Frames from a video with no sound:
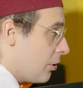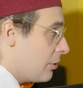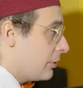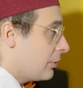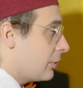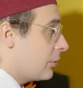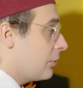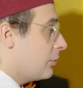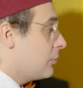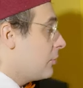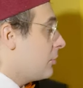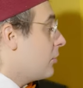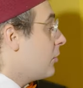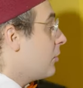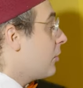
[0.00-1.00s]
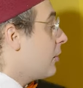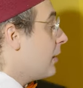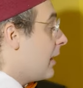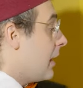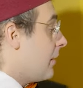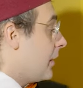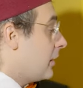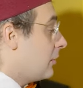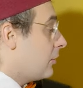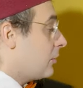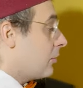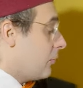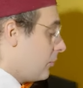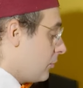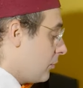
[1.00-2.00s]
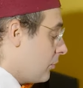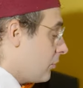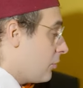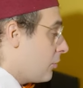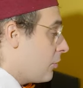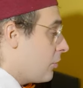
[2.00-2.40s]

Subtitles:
sol, and then sol.